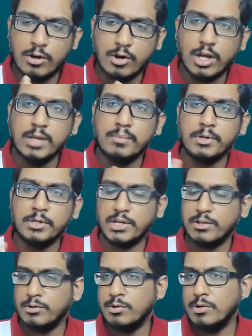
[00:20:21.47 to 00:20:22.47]
drawing
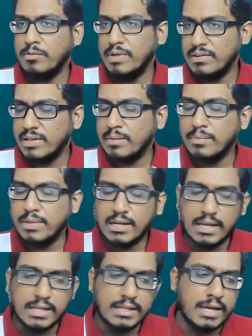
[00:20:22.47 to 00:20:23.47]
positions to a win, something
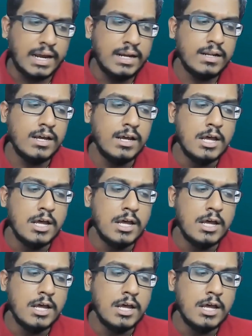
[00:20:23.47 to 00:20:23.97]
like that,